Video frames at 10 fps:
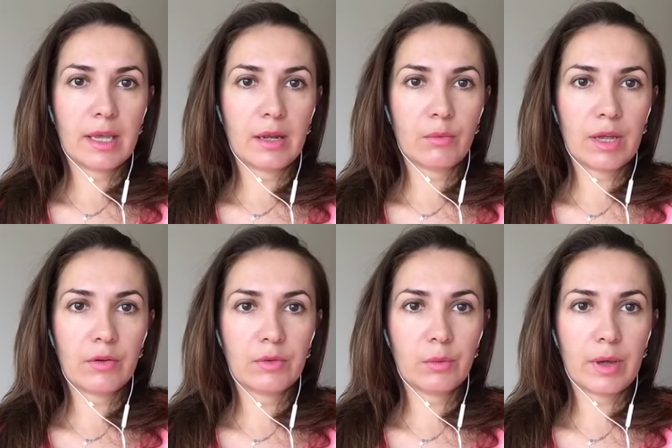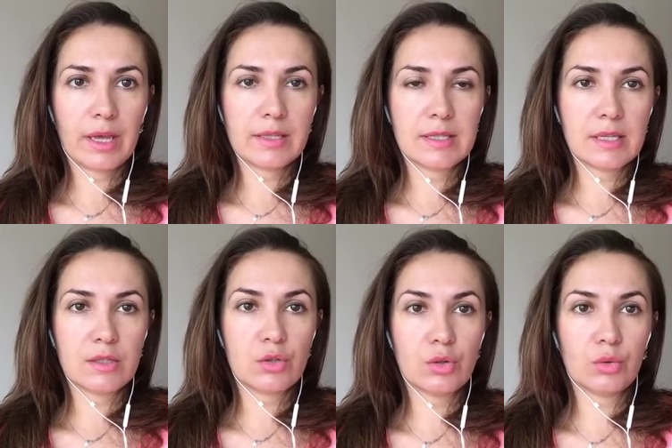and one of the ways is
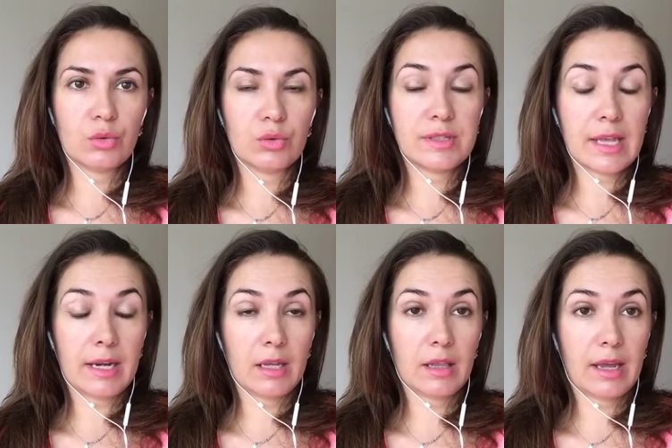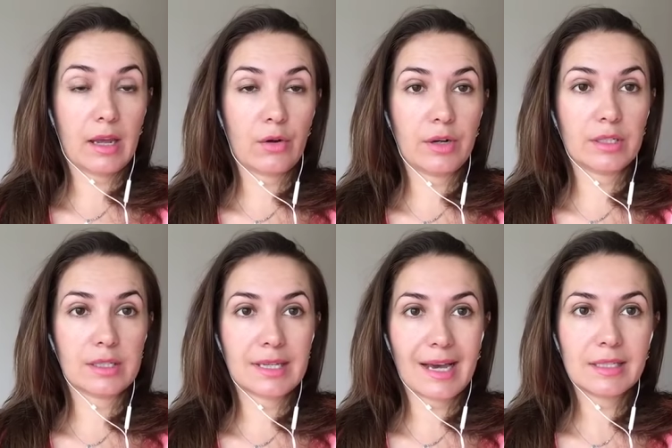to study, like I already
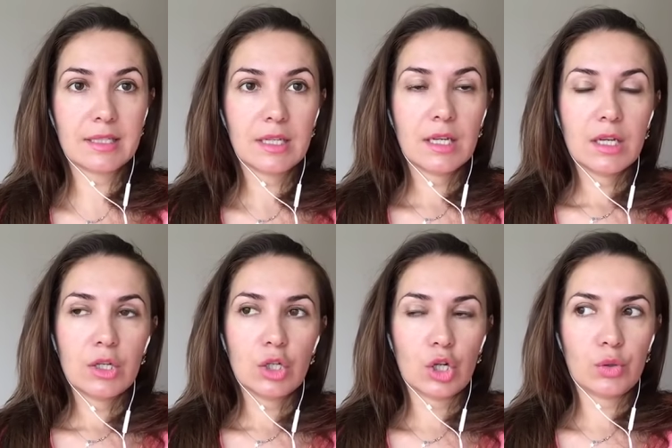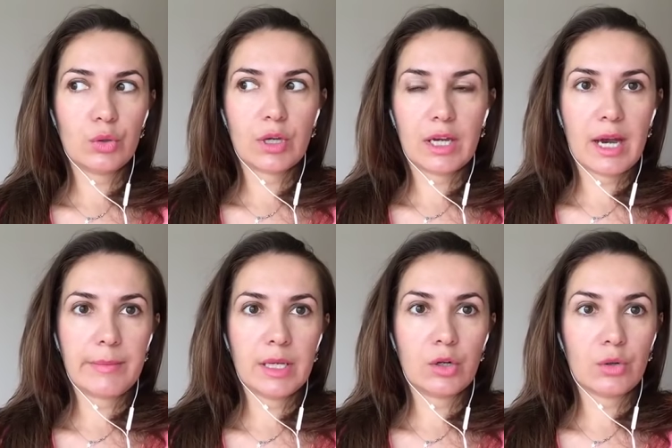discussed. You know, you can come
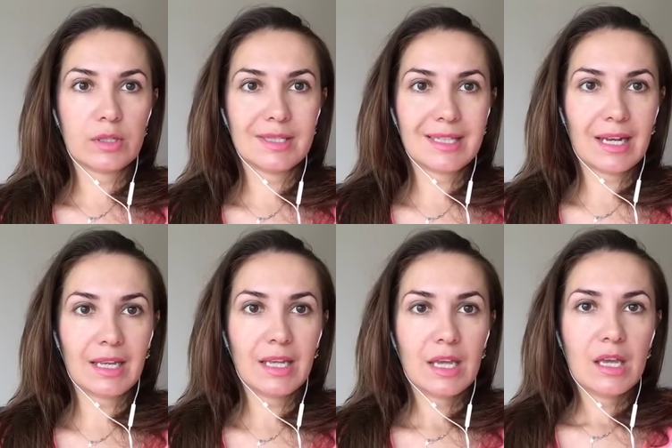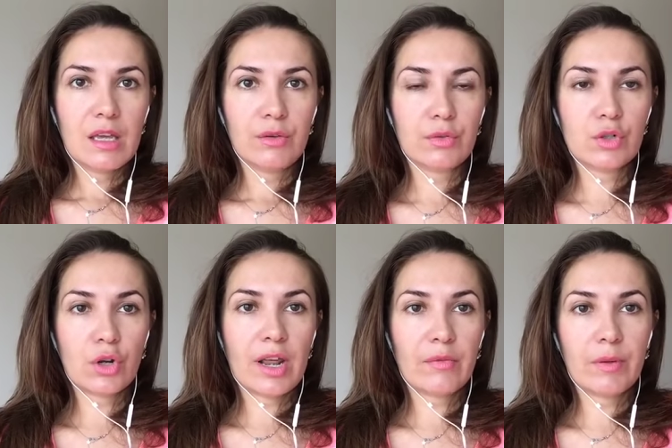here, you can study. If you don't
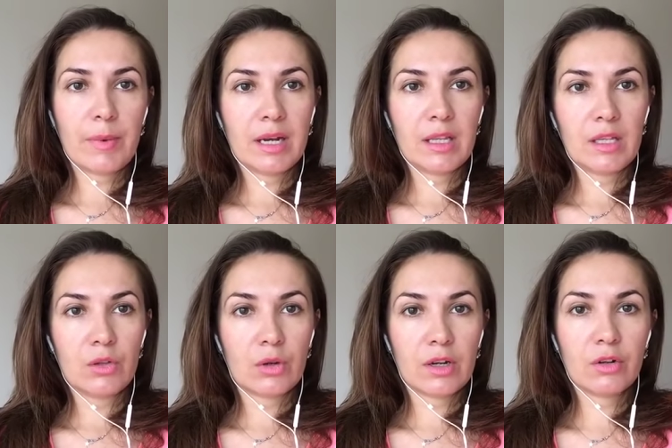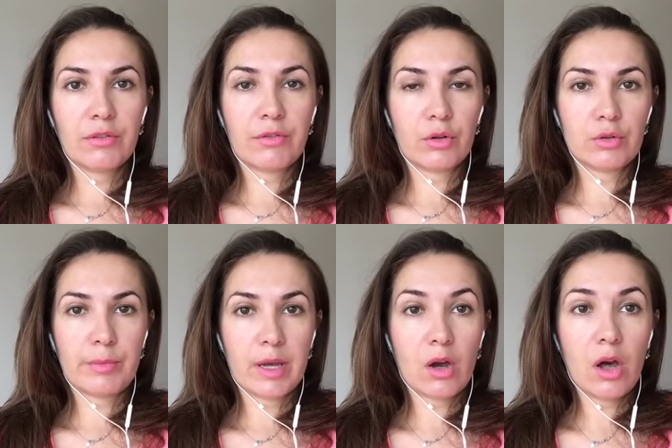have the money, you cannot afford to
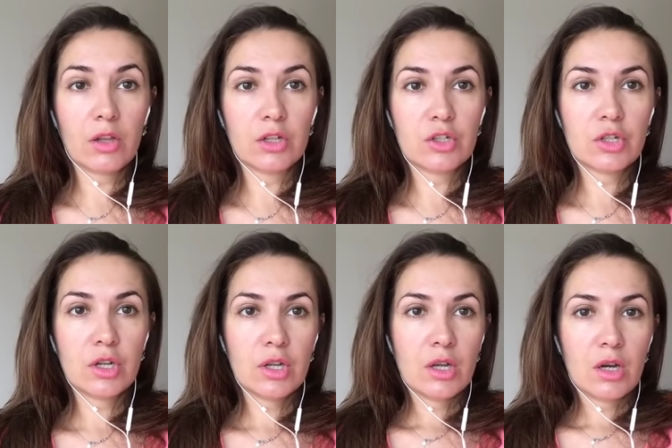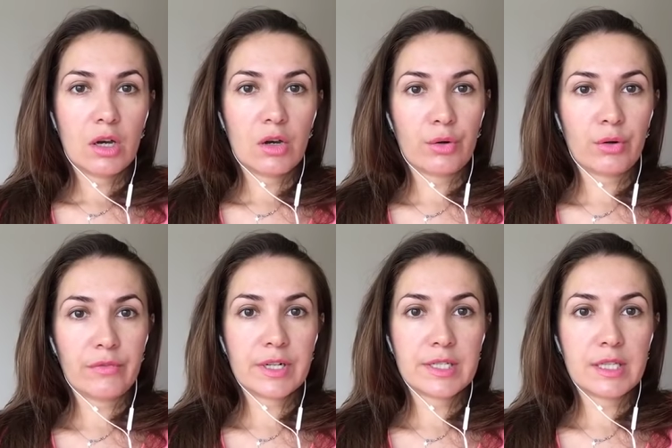pay college or
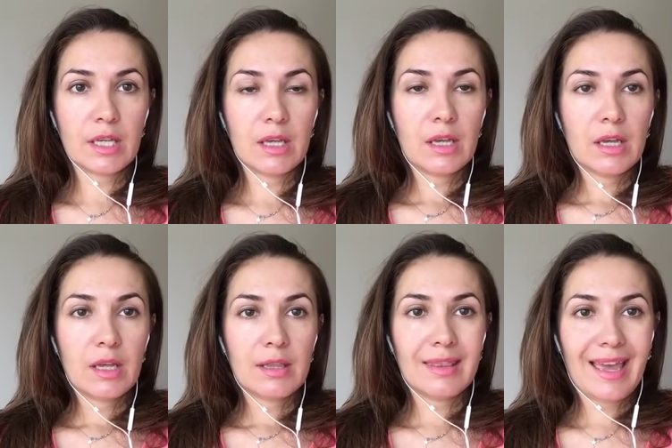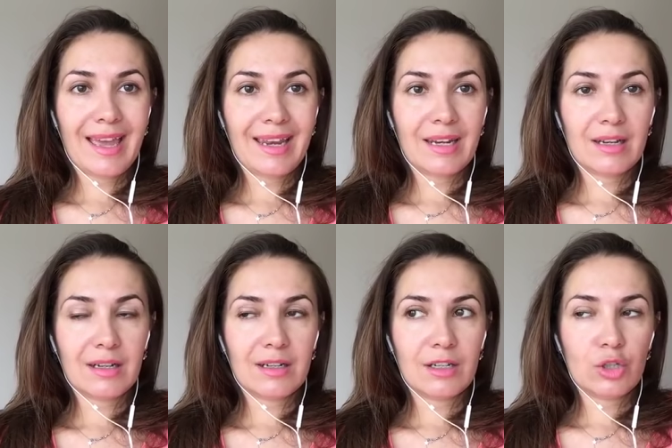university, then
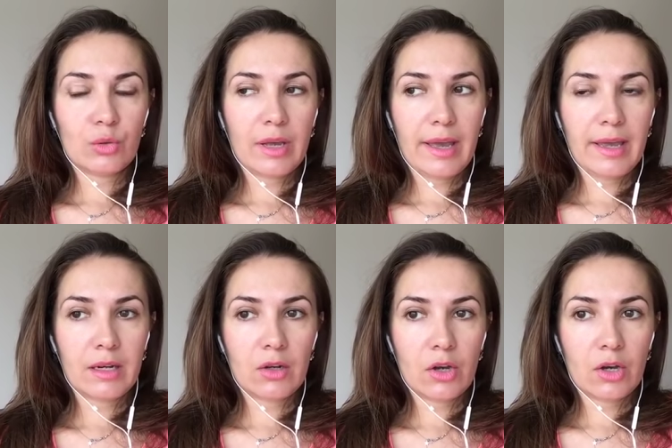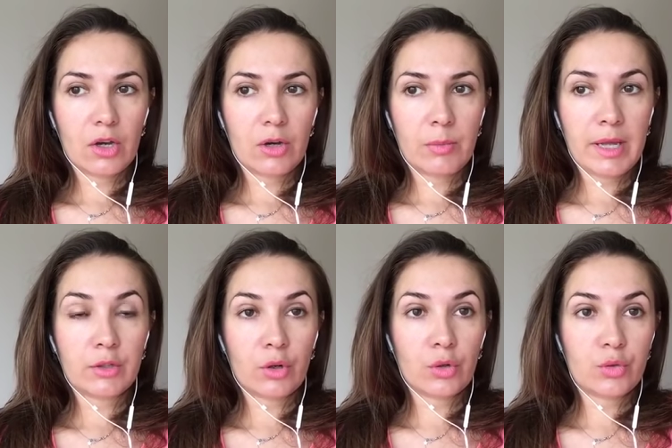you can
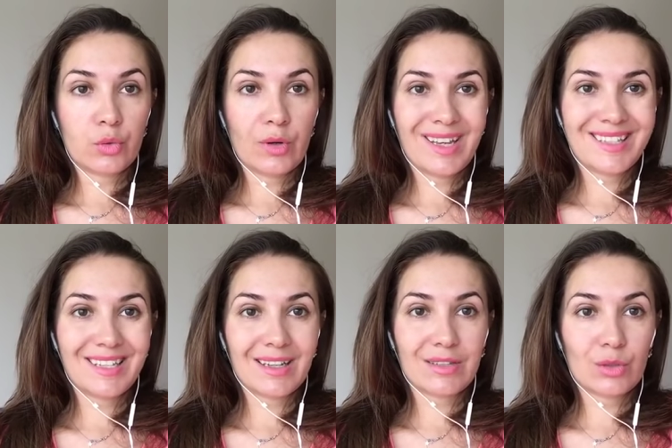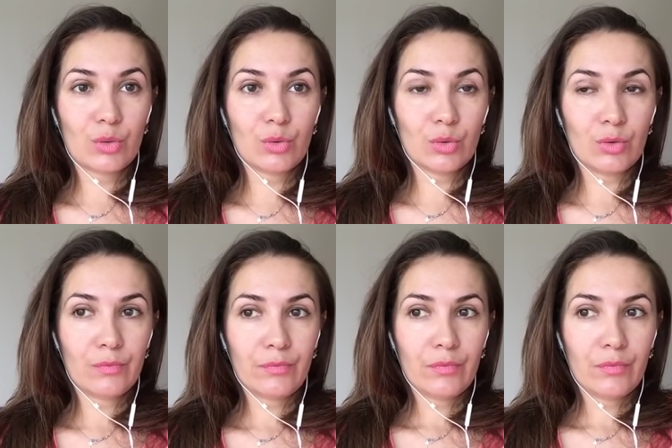enroll to ESL school.